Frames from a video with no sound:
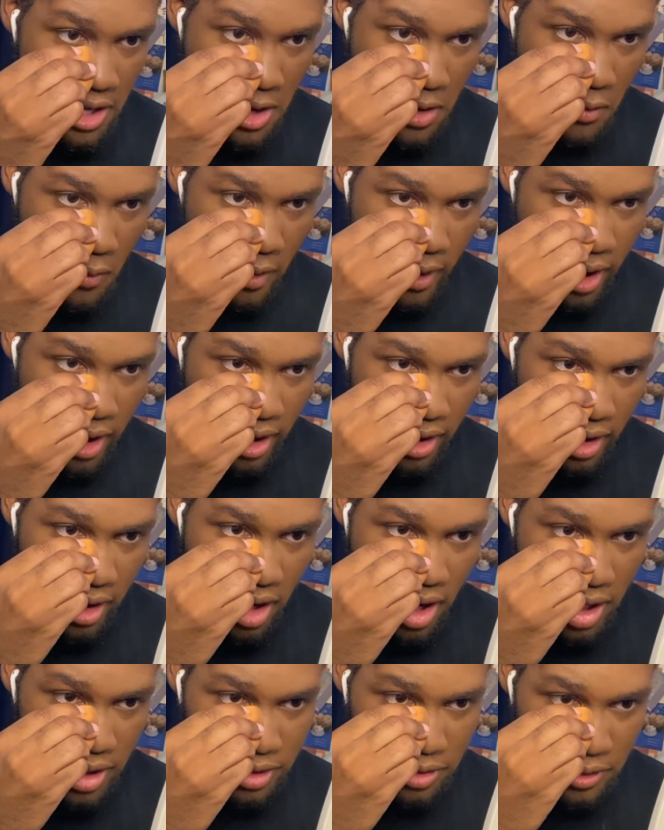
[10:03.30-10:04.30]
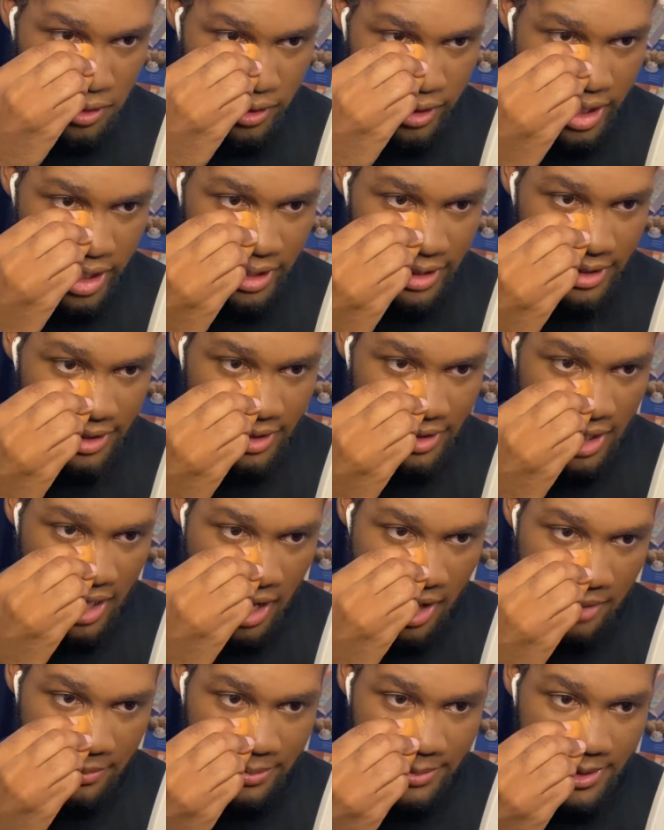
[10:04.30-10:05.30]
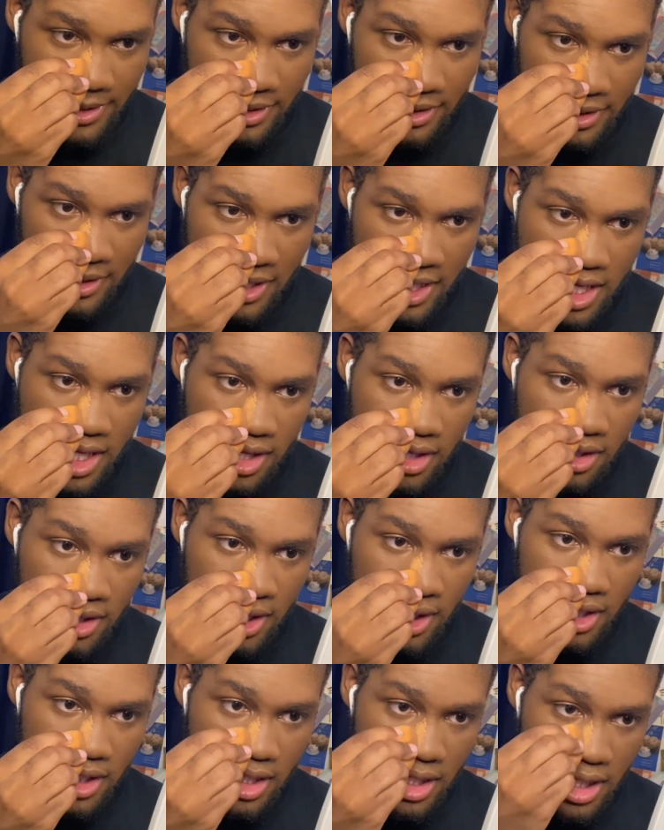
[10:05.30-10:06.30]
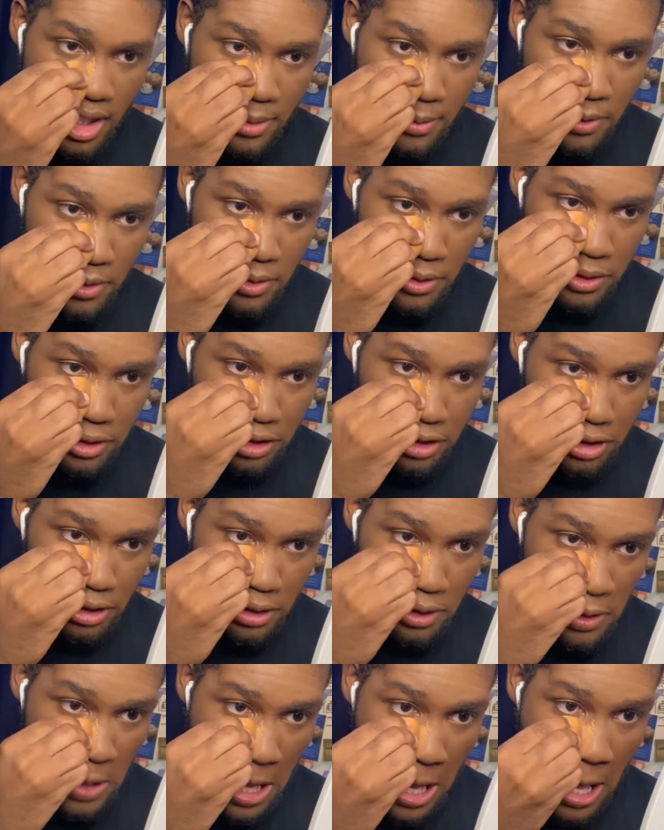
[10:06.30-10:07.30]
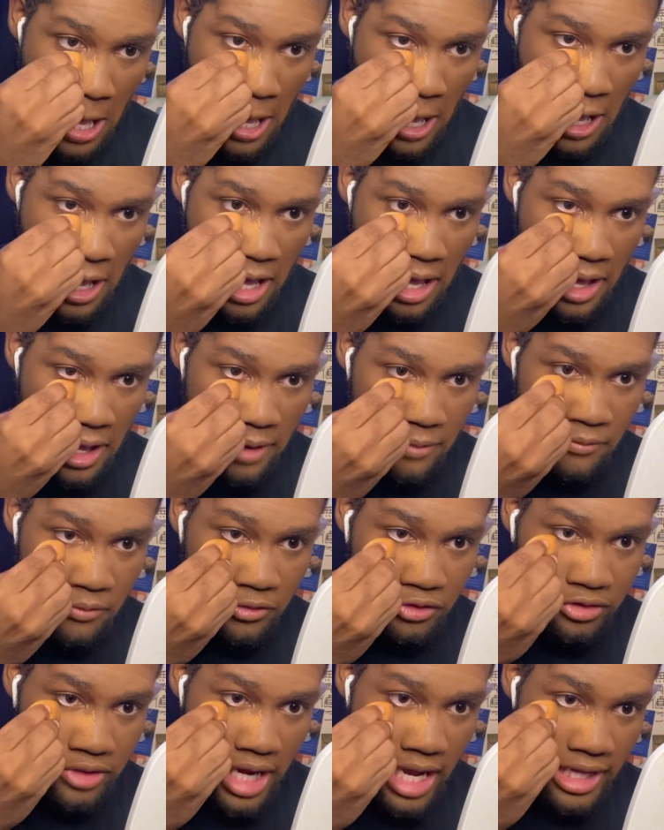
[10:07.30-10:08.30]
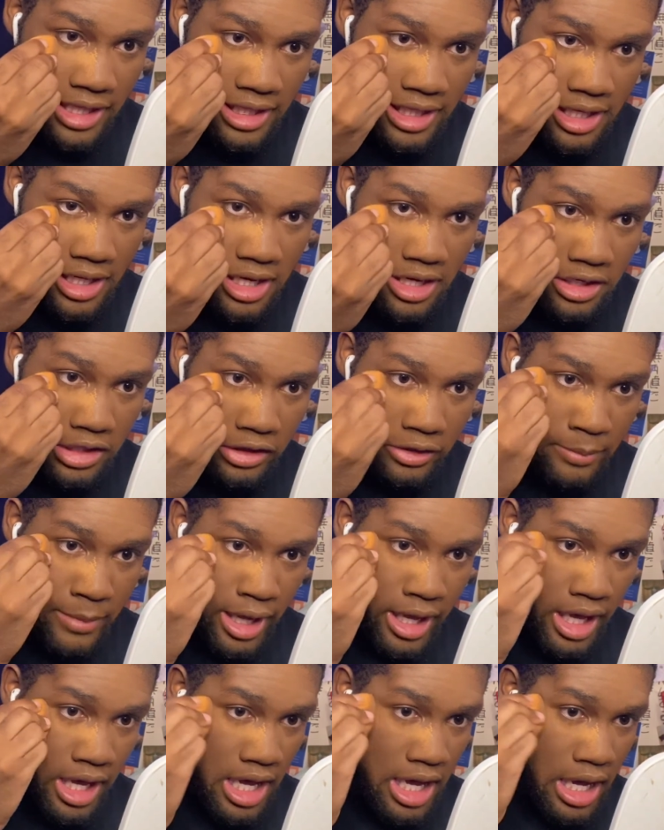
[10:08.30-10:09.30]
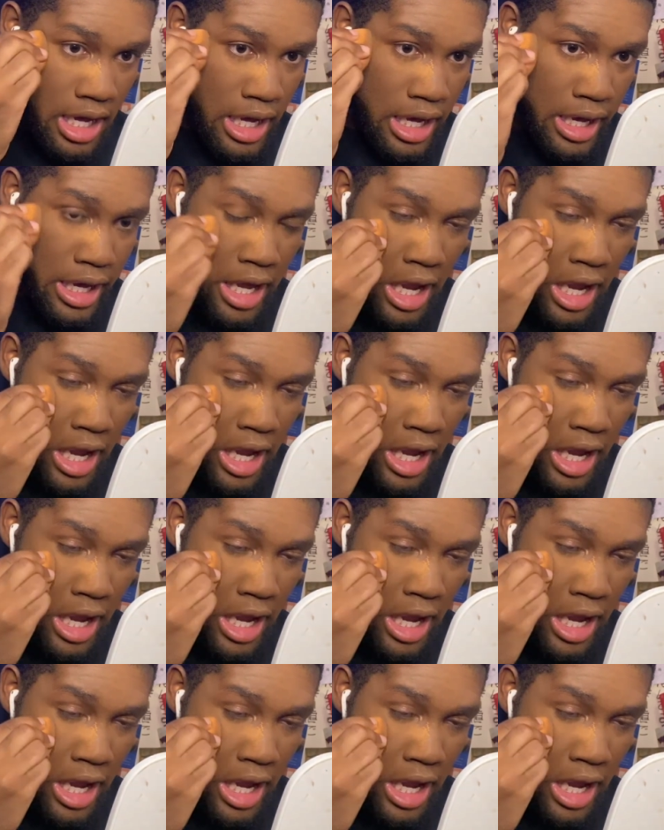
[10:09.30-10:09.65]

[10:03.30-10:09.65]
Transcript: where the contour line stops. And I'm going to drag it under my eye.